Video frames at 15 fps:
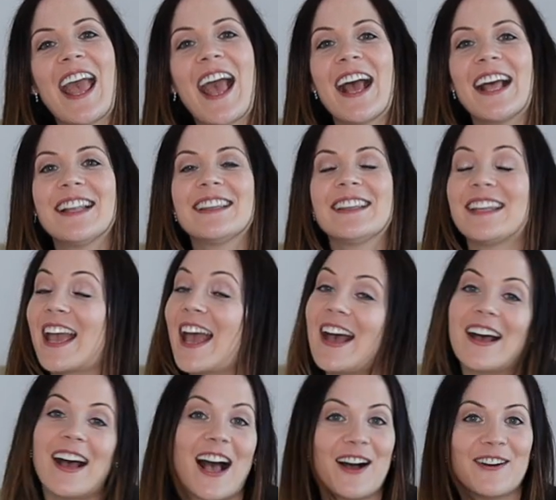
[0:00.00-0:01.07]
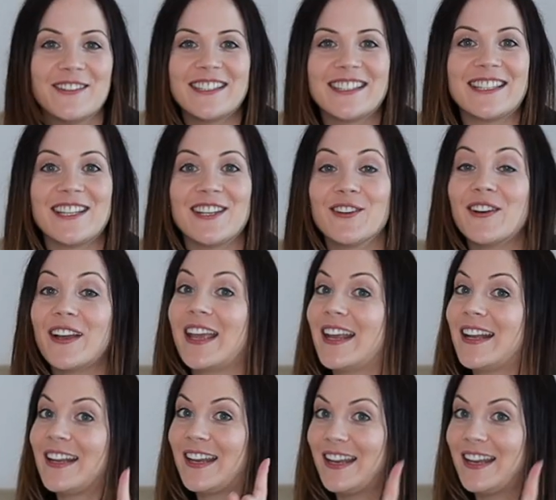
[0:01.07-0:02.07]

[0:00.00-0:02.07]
and yeah, I will see you in